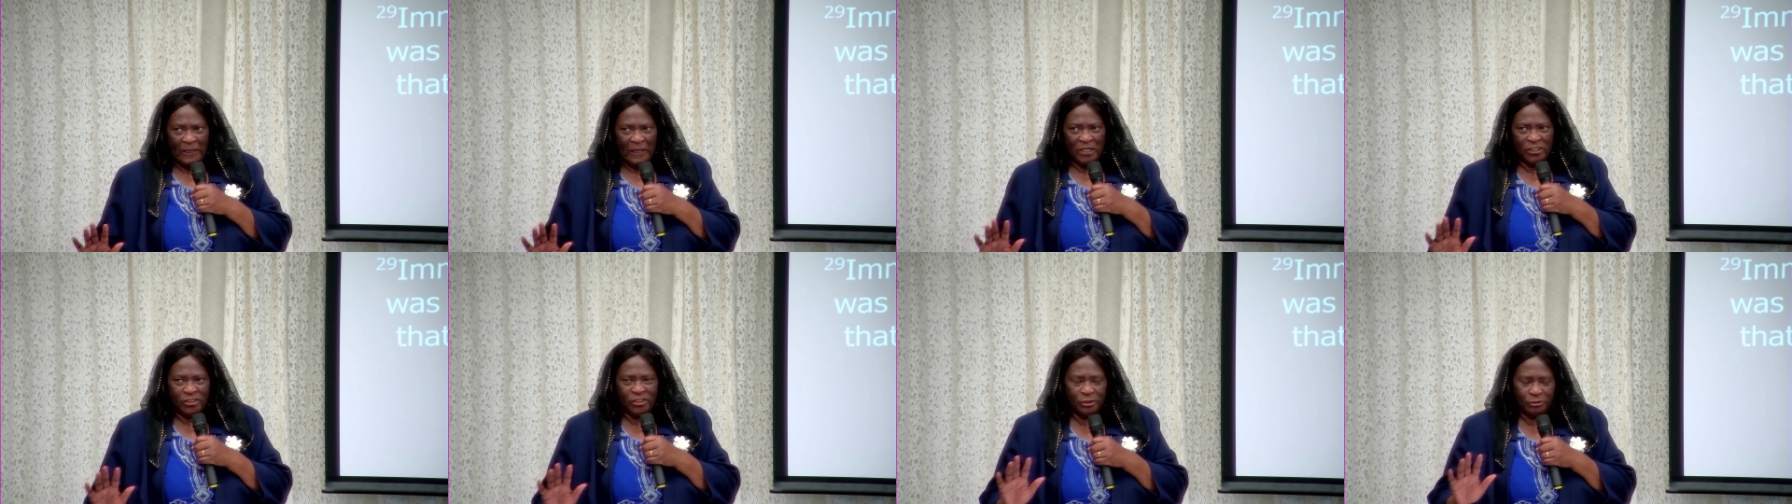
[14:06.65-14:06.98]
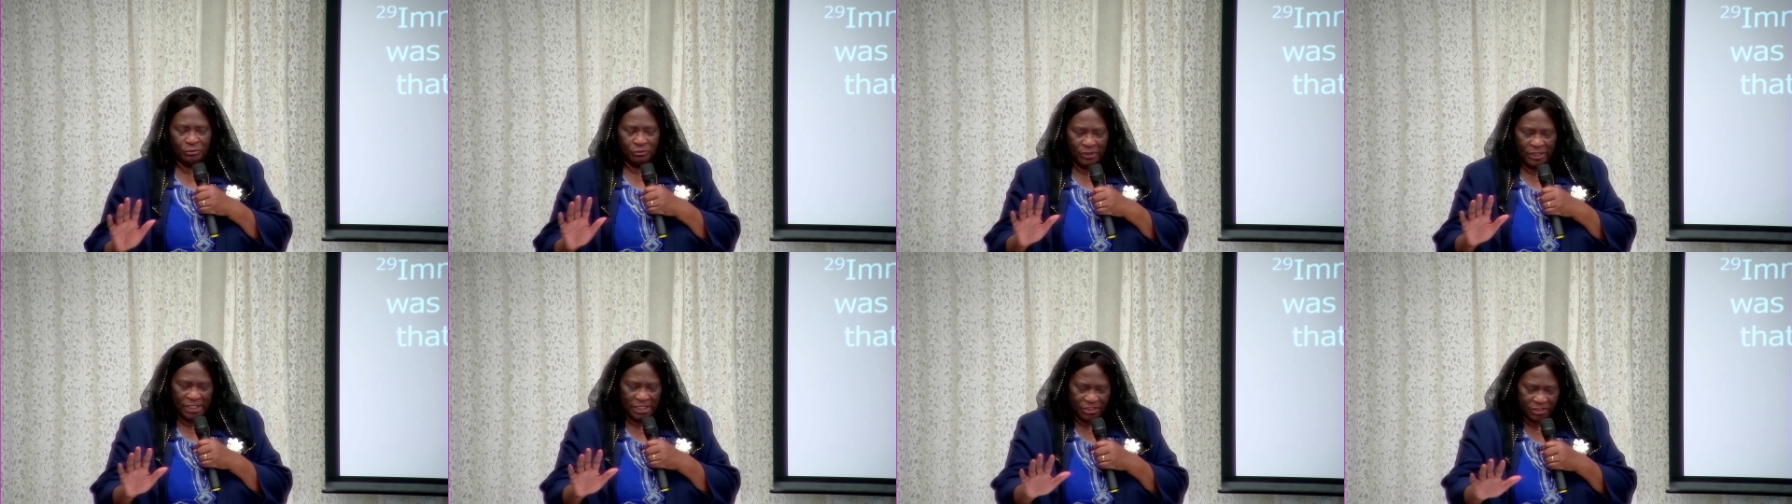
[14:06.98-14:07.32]
She
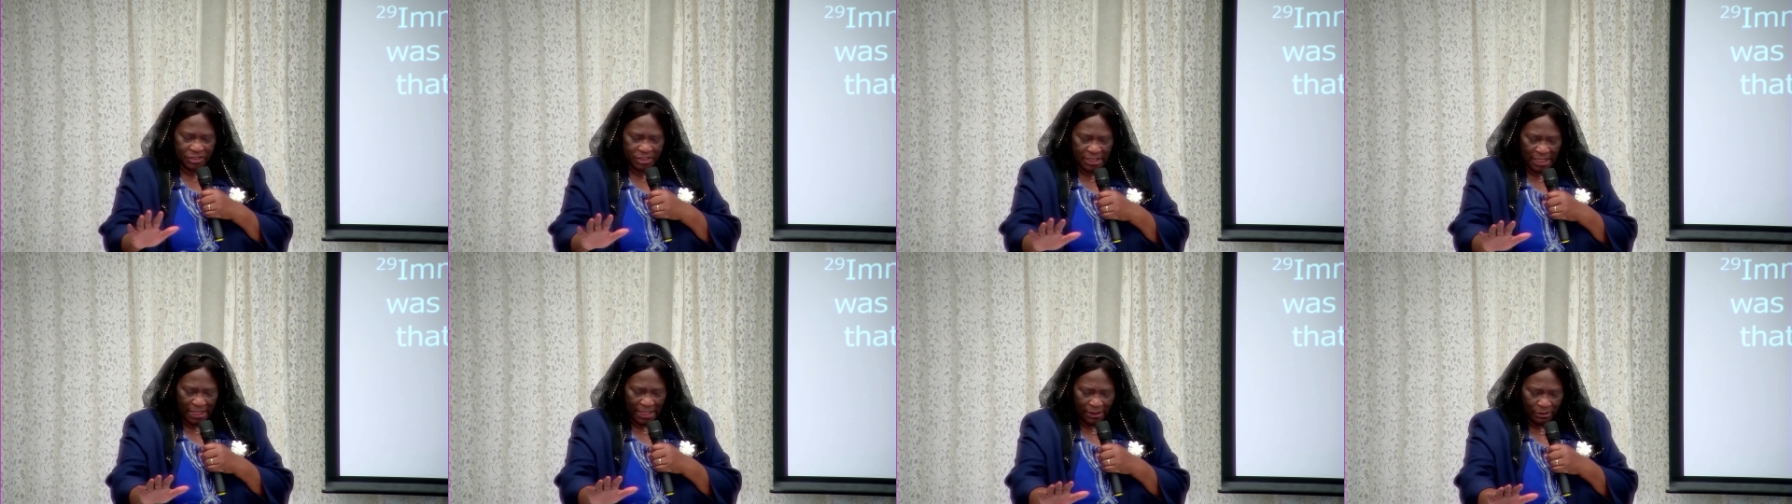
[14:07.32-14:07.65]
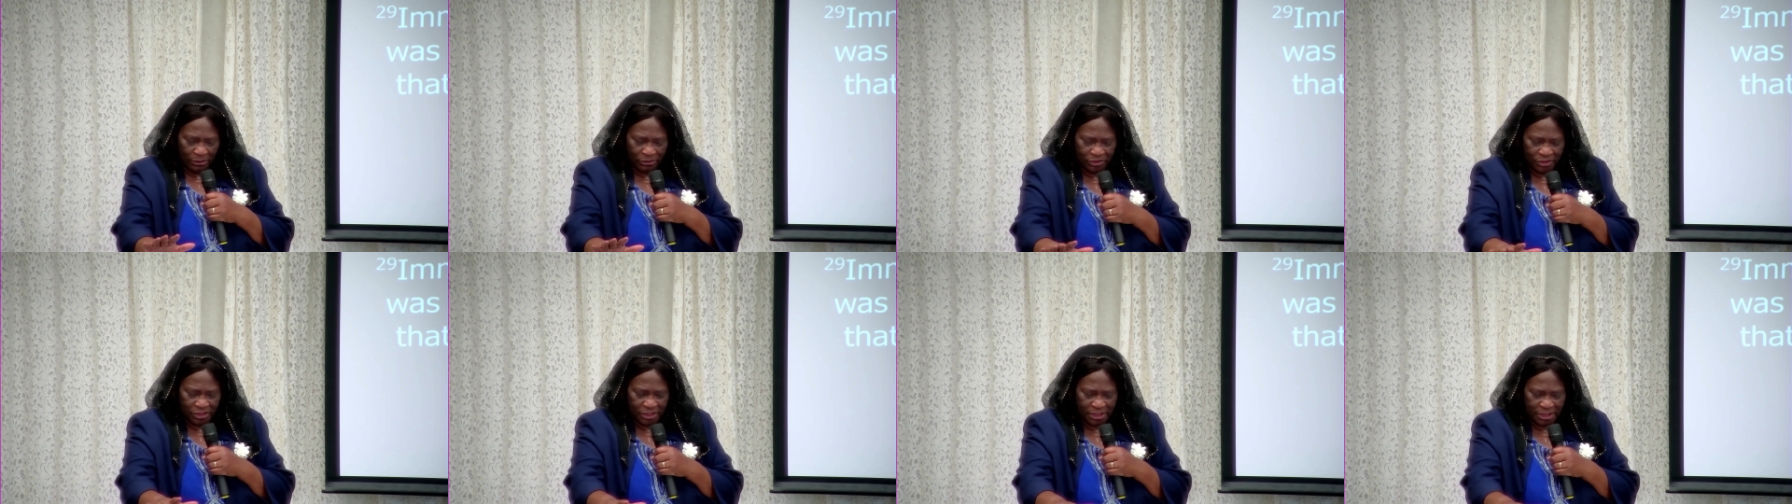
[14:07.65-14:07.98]
reached
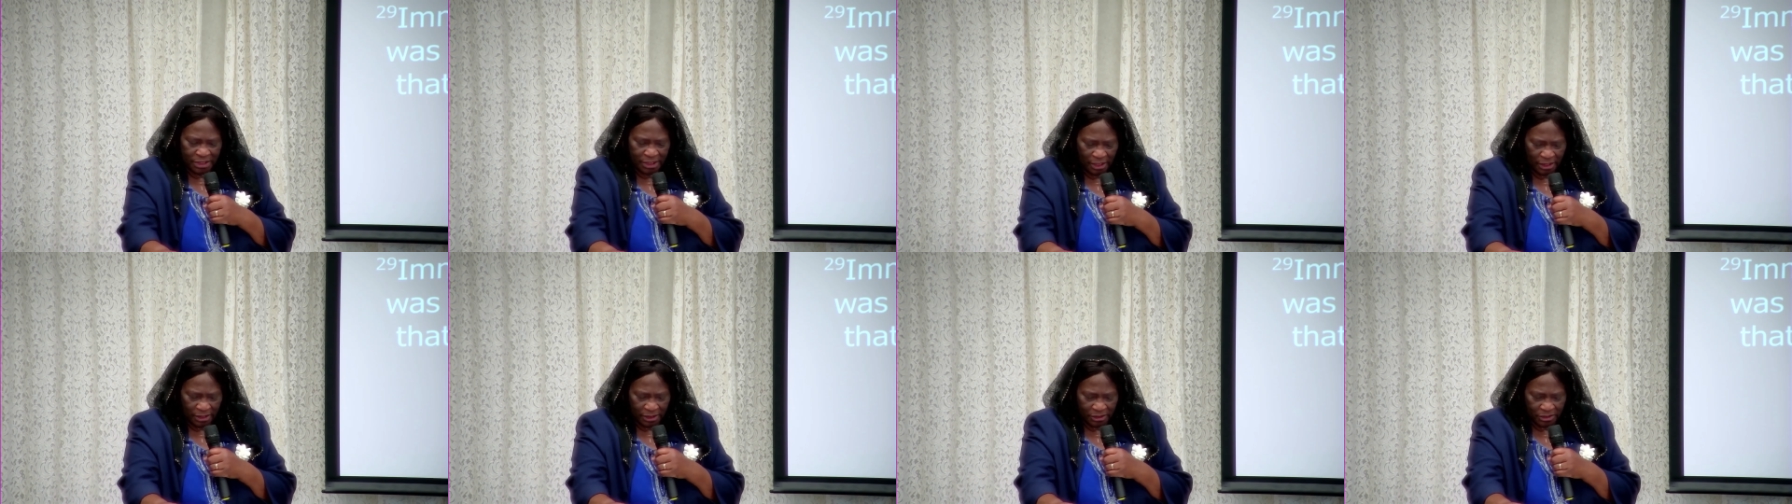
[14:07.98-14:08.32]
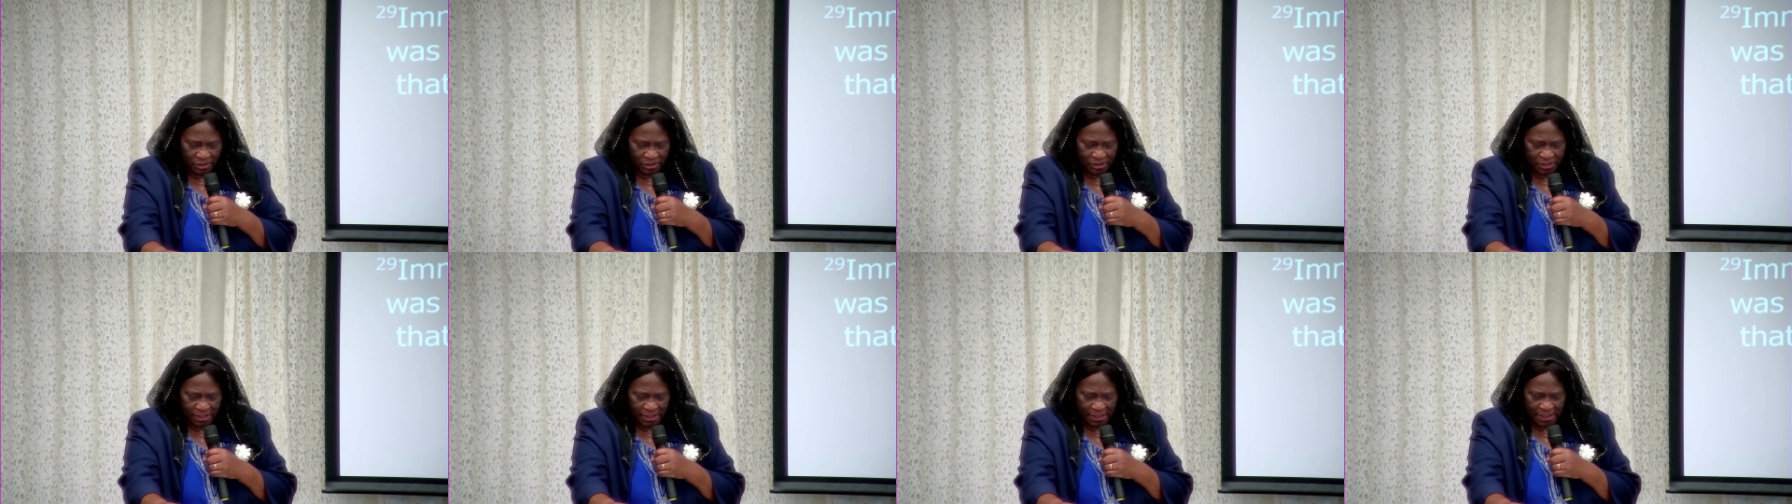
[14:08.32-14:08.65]
out, she
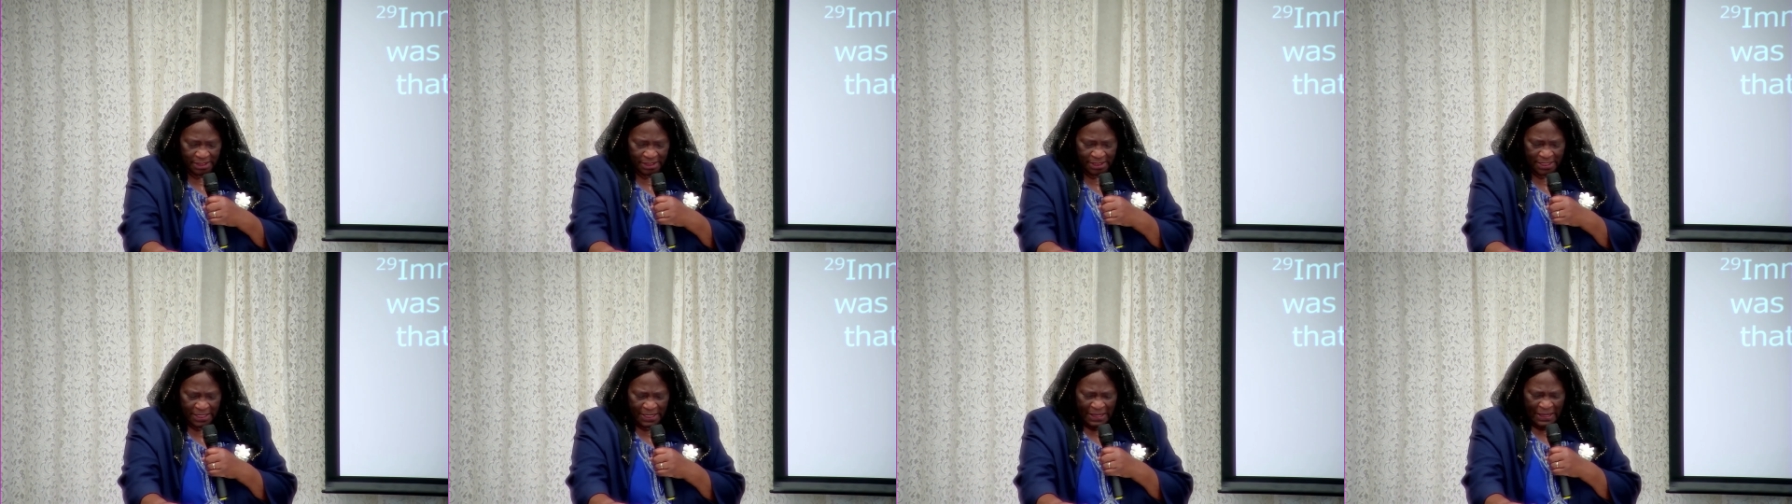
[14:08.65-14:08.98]
touched it,